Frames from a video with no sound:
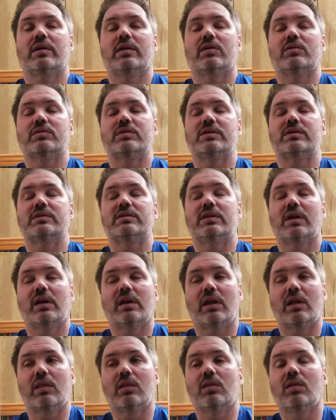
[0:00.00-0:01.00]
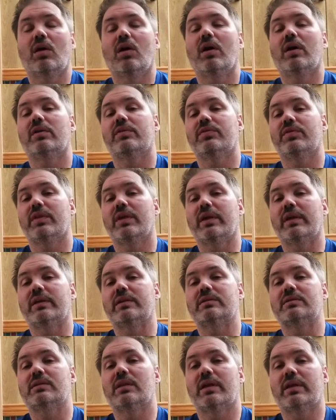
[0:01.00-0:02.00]
She's done a lot of
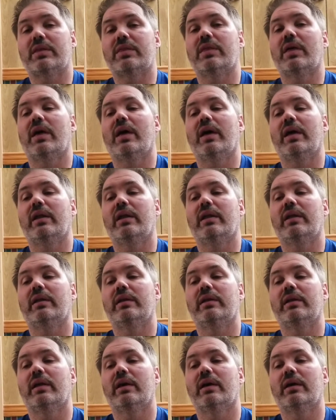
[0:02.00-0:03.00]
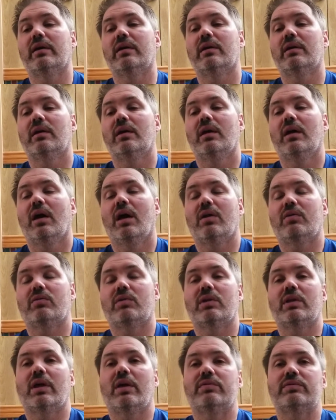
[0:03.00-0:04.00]
things like that, and I
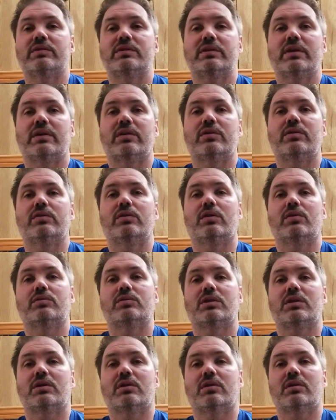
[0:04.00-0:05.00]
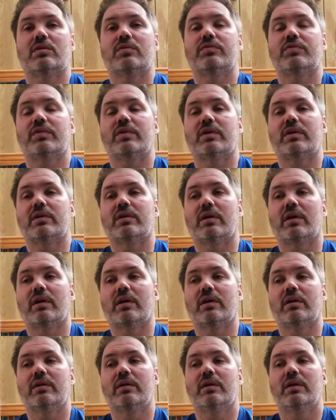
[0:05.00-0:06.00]
really have to say kudos to her for
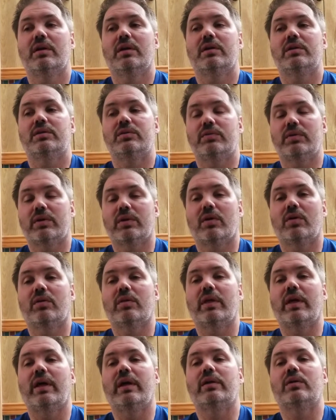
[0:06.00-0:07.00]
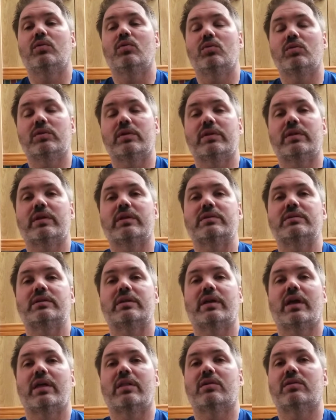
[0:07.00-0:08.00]
doing all that and holding things
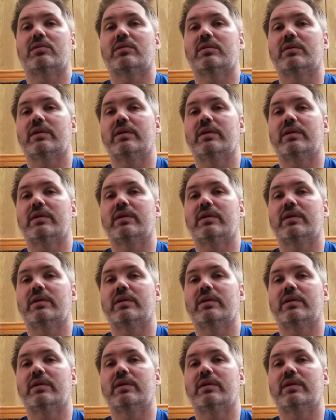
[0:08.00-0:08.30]
together.